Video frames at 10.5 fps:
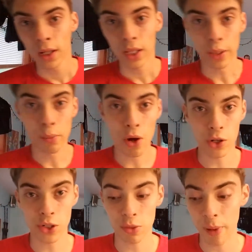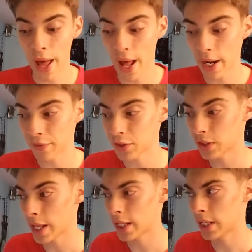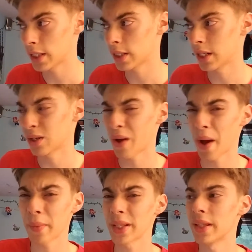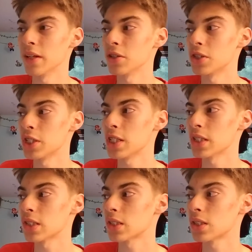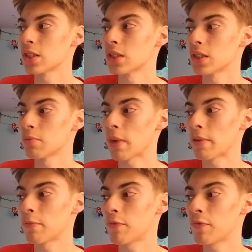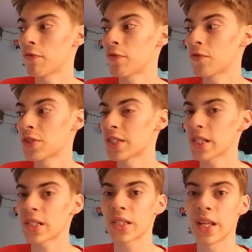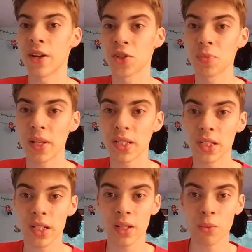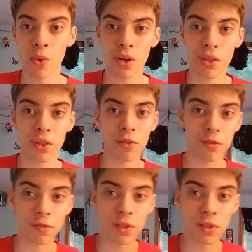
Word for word: the motors are bad after like I don't know how many years, Jesus, like six years basically worth of